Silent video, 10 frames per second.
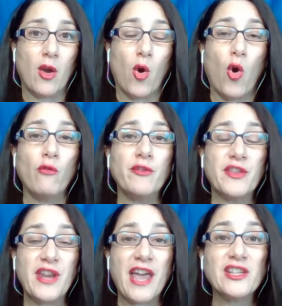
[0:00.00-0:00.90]
over the
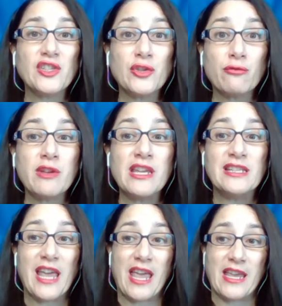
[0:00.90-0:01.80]
next 3
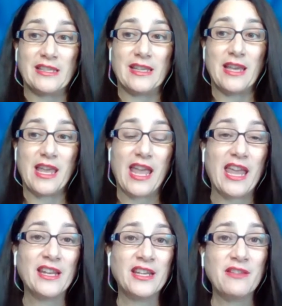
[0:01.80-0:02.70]
days
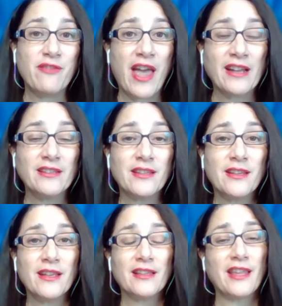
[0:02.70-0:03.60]
in an event
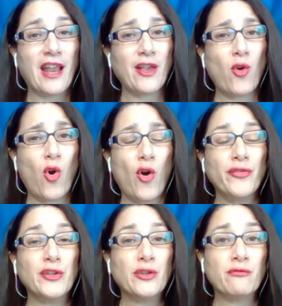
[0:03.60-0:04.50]
that I call
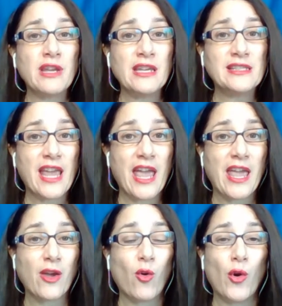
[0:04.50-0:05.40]
the
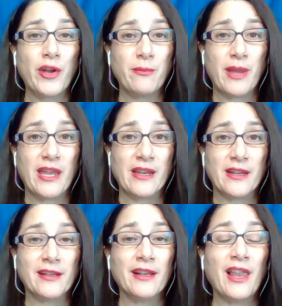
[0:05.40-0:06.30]
3-day
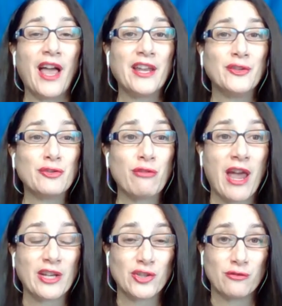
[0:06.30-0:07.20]
automated client
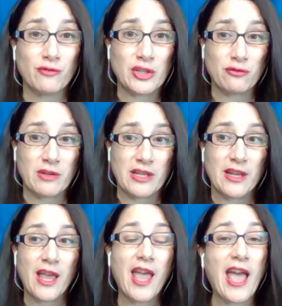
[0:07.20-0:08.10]
attraction retreat.
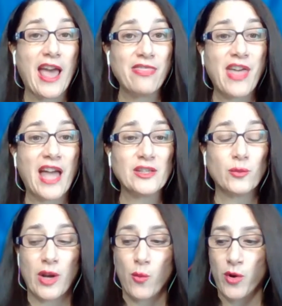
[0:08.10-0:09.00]
And that's
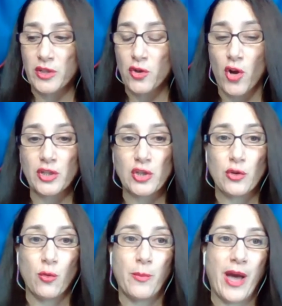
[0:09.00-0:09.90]
what I want to talk to
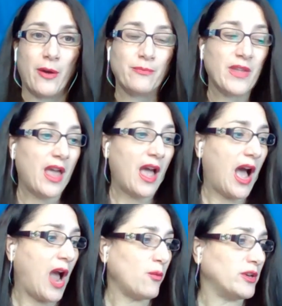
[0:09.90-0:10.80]
you about.
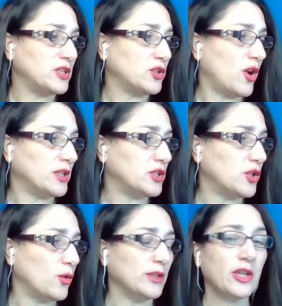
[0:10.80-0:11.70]
I want to talk to
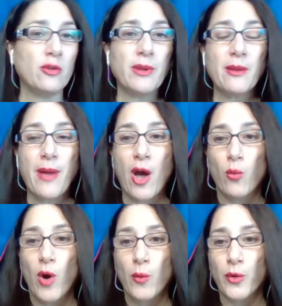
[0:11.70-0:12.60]
you a little bit about
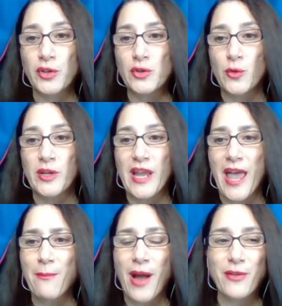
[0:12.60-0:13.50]
what we're doing.
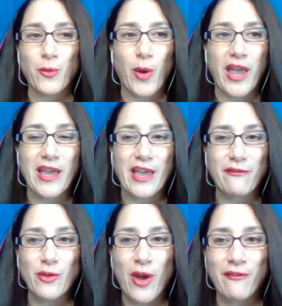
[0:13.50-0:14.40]
And by the way, if
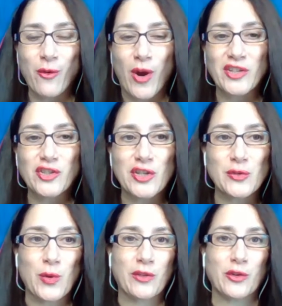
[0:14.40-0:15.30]
you have questions,
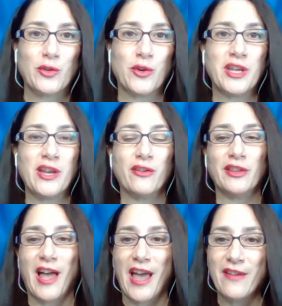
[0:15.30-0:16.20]
whether you're here
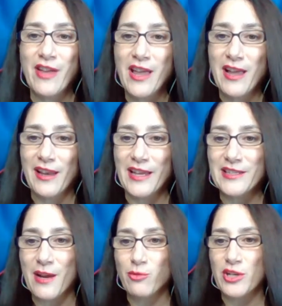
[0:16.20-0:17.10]
live like
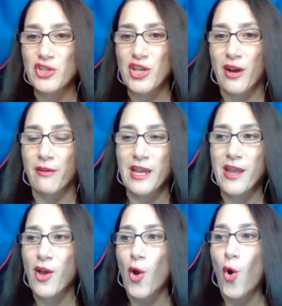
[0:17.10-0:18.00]
Deborah and Sherry,
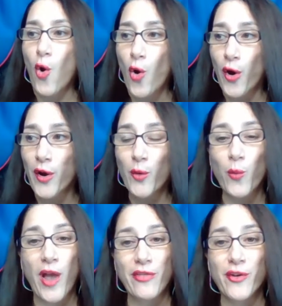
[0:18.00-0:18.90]
or
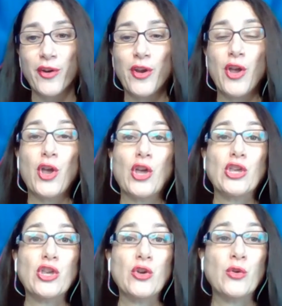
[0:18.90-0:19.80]
whether
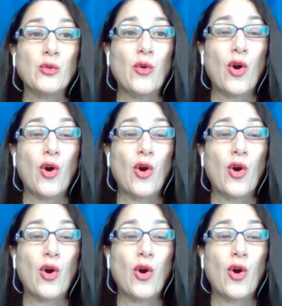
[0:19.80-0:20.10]
you